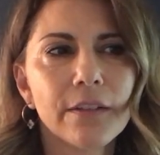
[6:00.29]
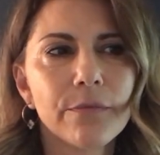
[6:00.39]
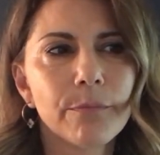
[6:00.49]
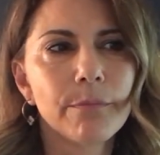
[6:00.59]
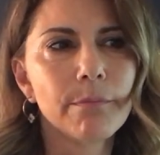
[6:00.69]
of
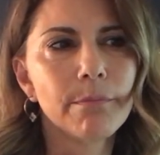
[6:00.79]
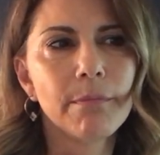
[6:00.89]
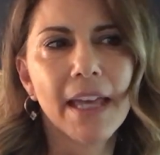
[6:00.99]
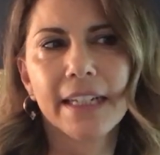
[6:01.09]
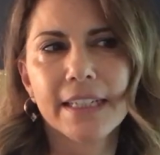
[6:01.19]

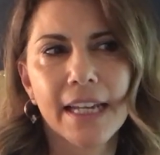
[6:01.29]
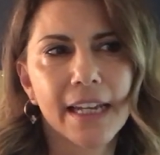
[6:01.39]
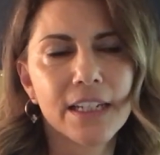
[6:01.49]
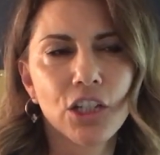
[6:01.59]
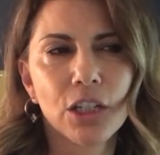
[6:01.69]

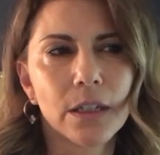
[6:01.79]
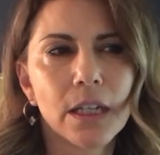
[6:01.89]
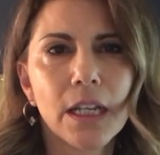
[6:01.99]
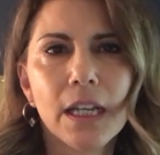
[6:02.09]
meditation,